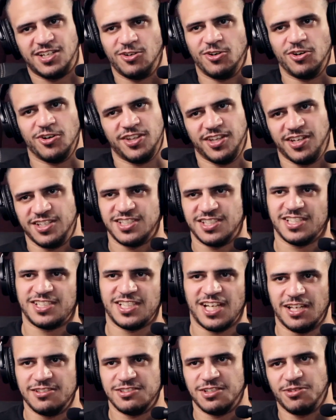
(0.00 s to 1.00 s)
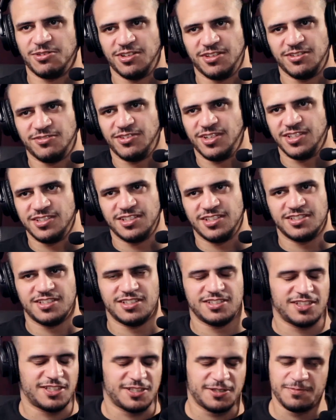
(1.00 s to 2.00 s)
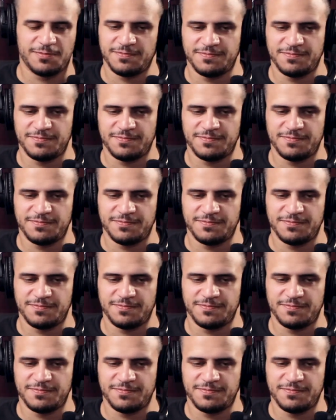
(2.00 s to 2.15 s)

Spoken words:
oh, there is a chance I'm gonna fight it. It's like.